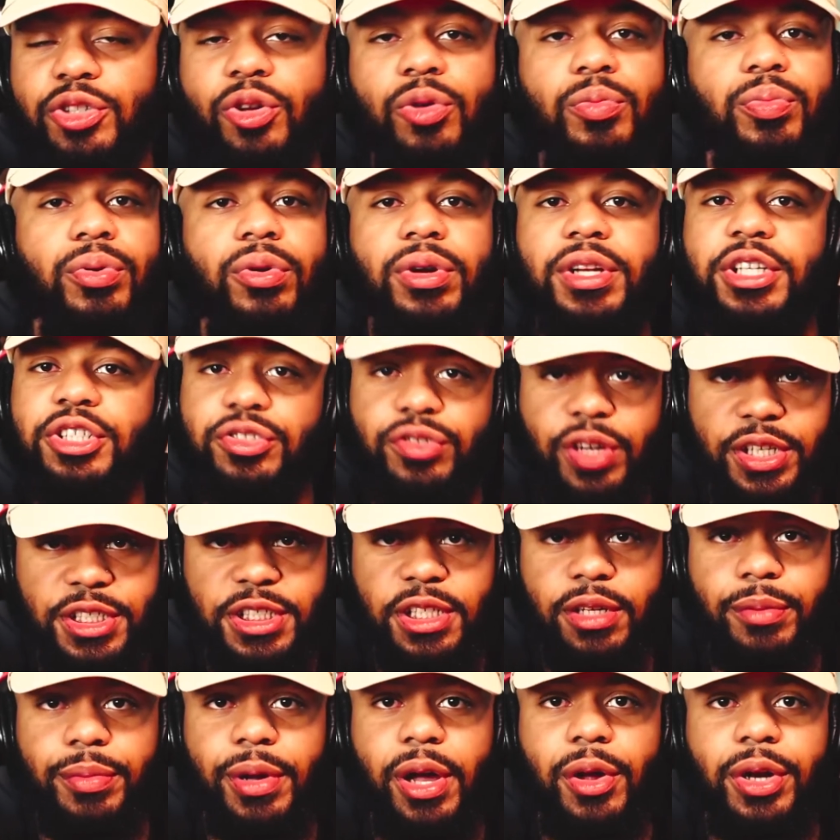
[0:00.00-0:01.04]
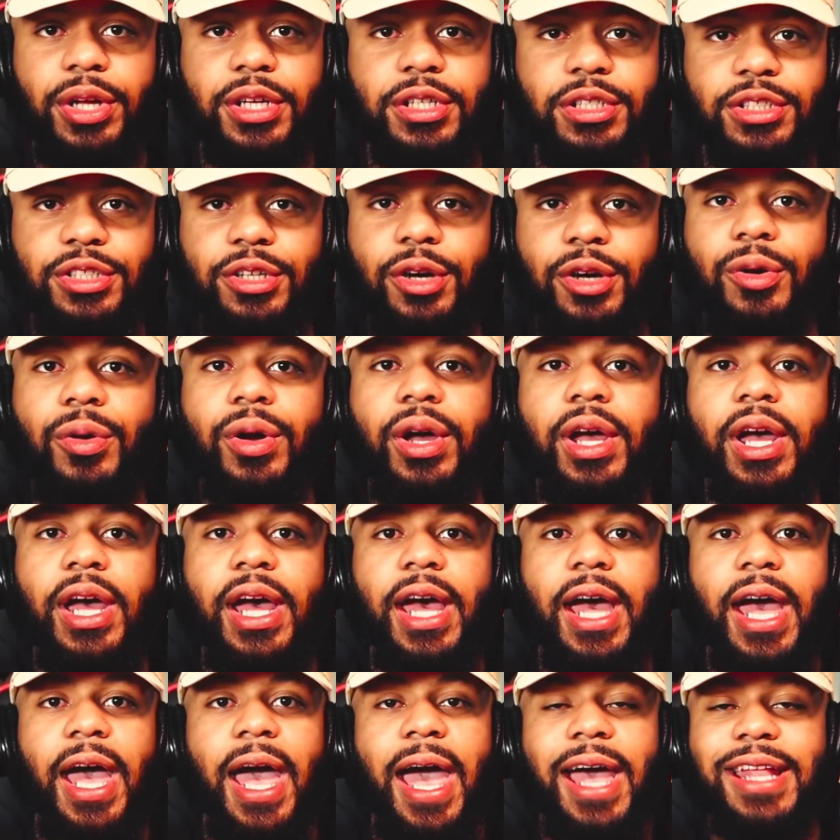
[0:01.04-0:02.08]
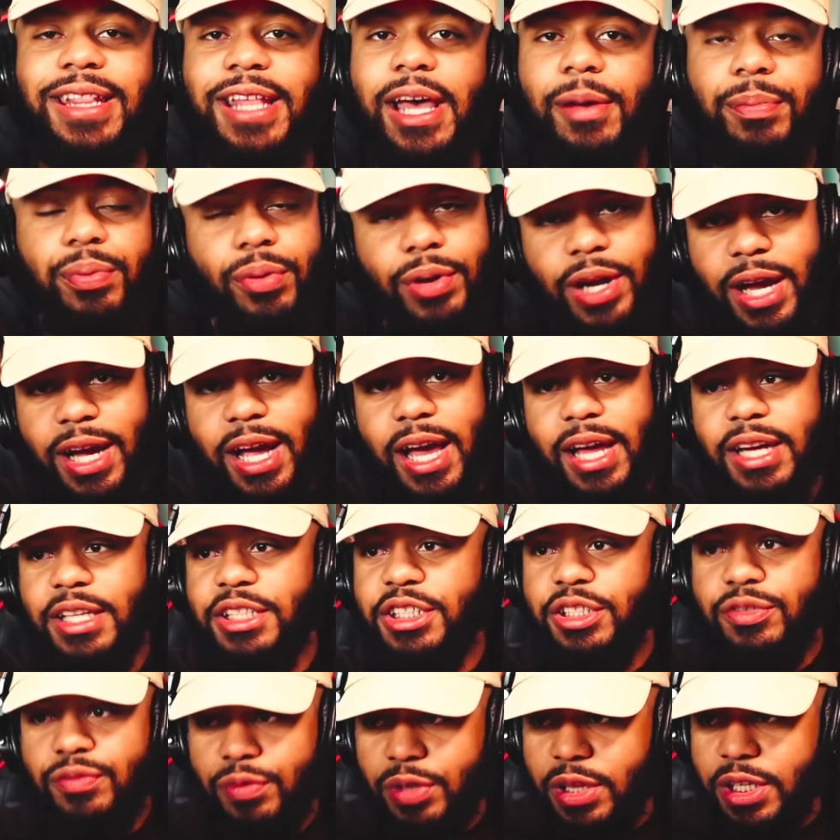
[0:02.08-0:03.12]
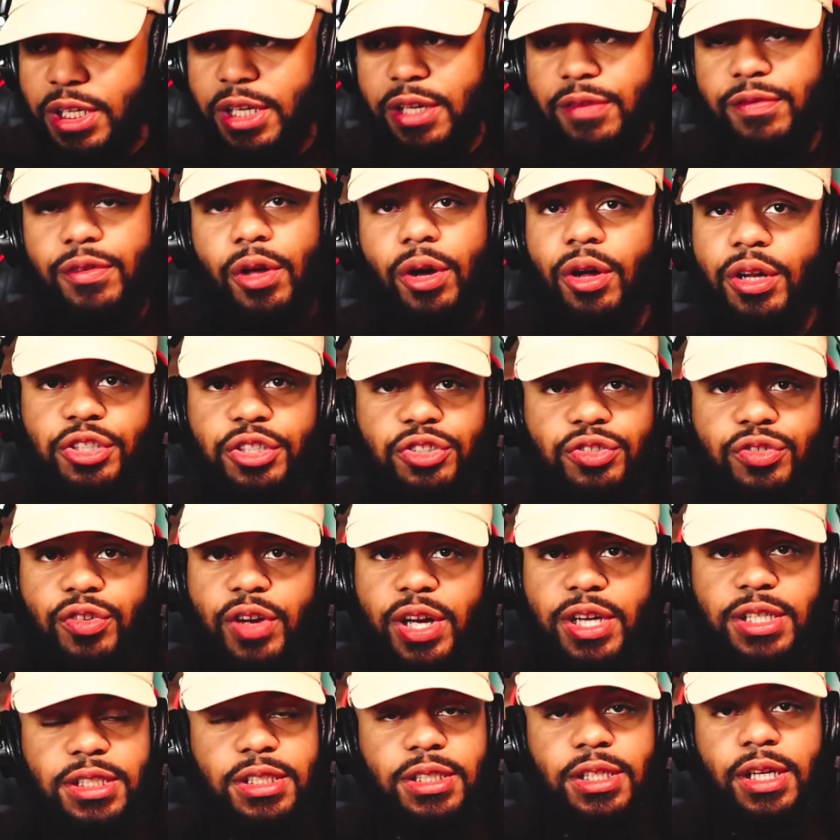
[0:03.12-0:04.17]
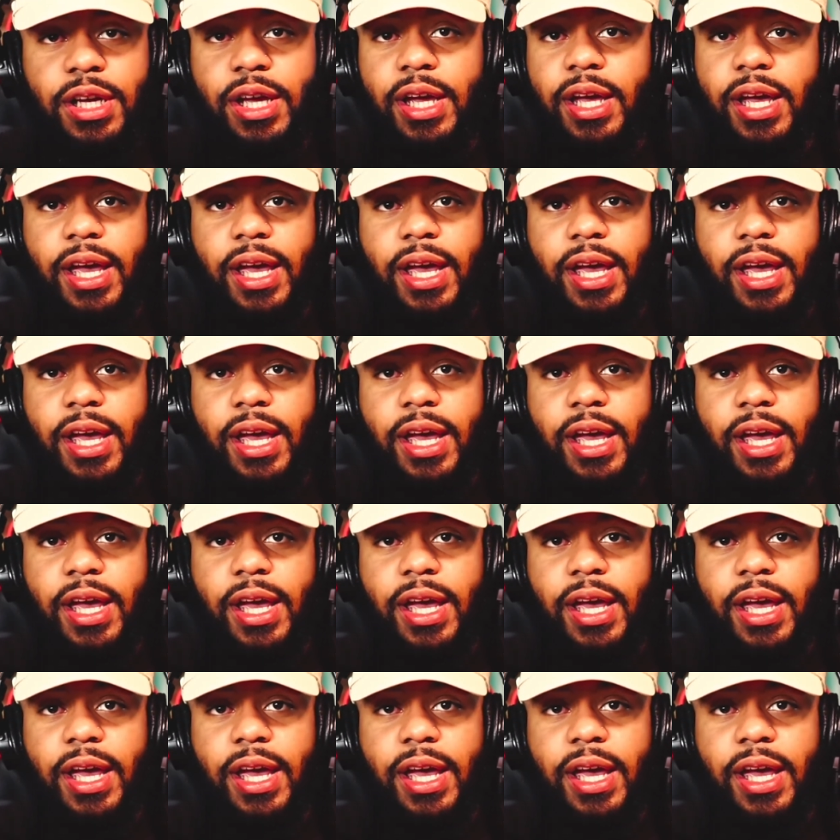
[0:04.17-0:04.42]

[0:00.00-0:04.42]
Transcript: no point in stressing about it. So at that point, I kind of just relieved all the stress.